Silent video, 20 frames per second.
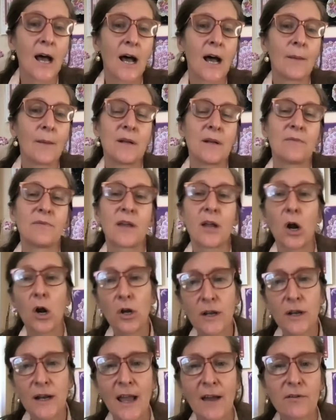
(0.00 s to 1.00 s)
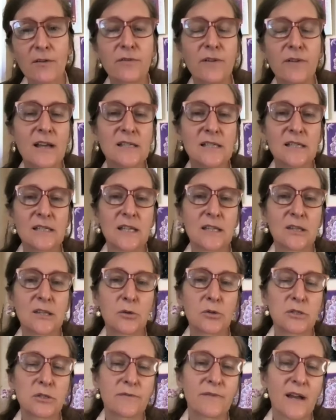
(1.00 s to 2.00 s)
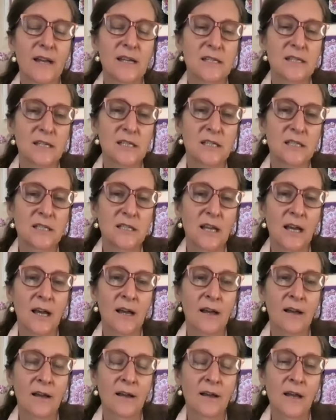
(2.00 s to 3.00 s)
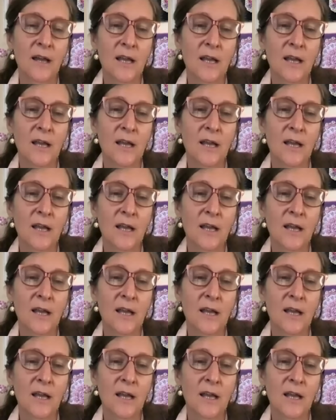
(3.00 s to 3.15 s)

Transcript: Um, and if they are going to have devices, that those devices uh,